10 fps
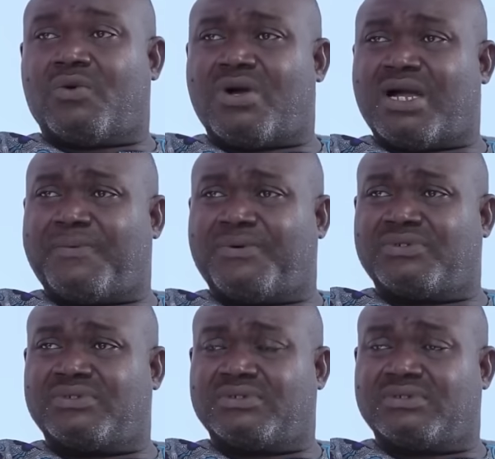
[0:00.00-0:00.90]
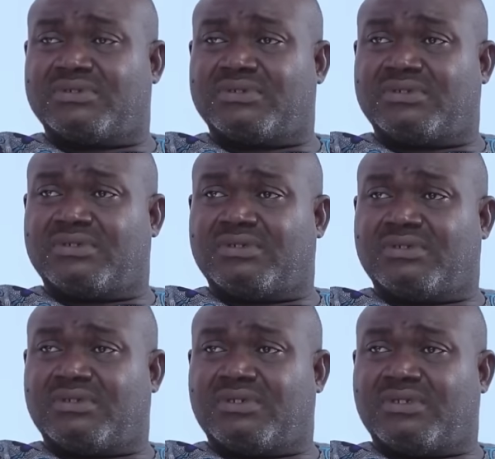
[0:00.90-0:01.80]
What happened?
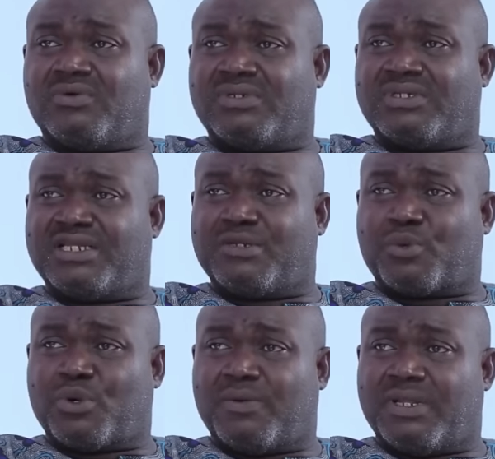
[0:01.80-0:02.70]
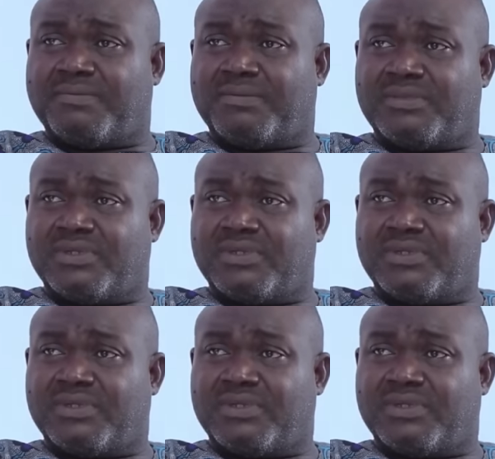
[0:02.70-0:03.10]
Was there any problem?